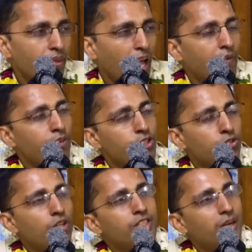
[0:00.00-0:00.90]
and we should
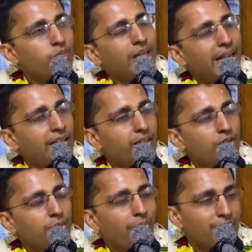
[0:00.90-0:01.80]
not jump directly to
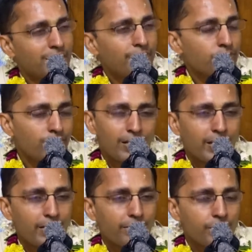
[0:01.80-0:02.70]
the pastimes of Radha
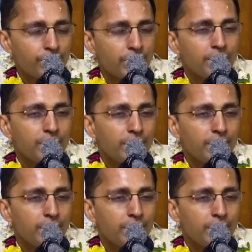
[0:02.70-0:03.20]
and Krishna,